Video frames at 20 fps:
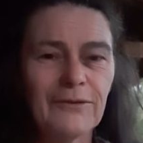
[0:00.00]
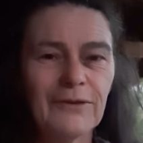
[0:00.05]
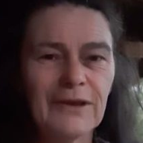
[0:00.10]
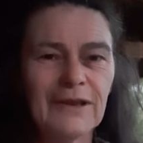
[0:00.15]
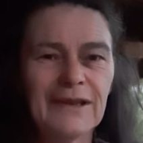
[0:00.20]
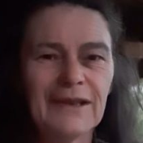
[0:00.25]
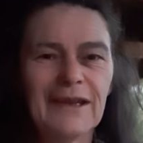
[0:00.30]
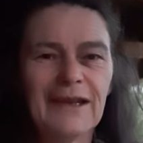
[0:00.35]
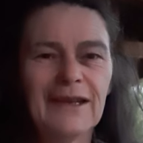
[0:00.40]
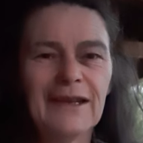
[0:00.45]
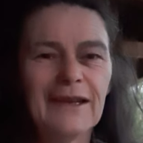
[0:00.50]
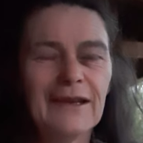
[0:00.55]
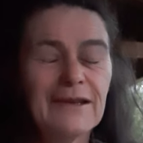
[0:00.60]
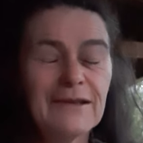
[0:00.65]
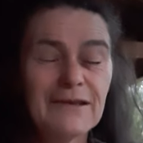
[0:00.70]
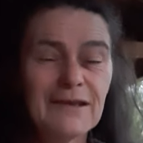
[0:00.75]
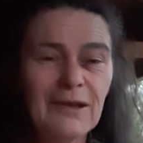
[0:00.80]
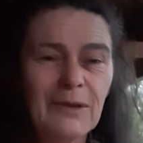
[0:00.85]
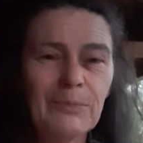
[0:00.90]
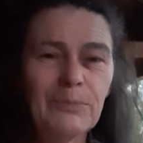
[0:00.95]
And
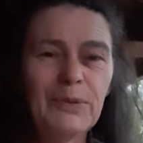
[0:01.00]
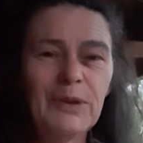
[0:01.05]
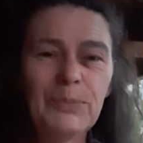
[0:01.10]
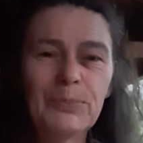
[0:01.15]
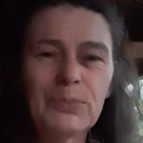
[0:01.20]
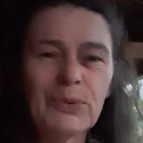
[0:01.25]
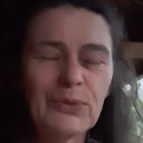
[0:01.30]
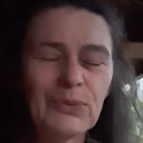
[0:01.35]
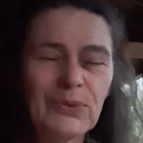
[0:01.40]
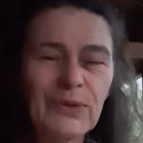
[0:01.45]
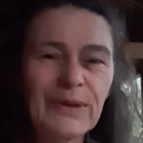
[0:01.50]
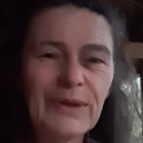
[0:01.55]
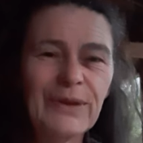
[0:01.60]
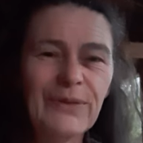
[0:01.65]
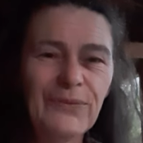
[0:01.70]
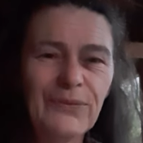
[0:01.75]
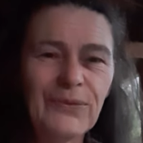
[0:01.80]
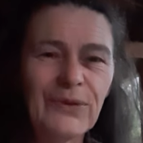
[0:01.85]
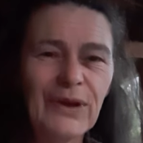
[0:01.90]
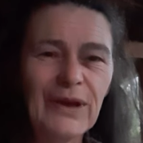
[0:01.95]
some people are really
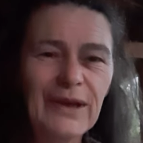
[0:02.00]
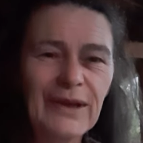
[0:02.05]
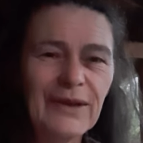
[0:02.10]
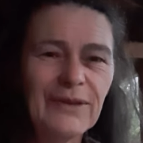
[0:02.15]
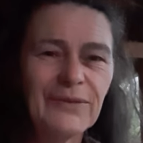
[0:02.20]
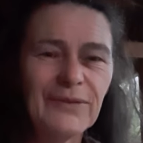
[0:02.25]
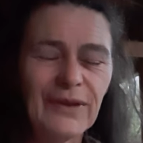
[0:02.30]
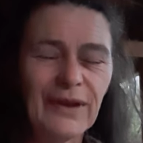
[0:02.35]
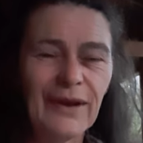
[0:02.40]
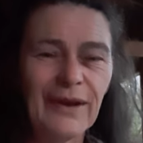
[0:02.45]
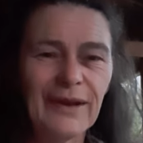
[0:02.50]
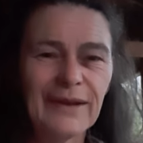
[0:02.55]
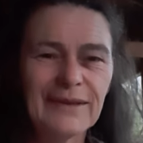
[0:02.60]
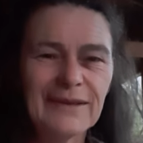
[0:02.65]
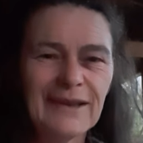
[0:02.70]
afraid of that.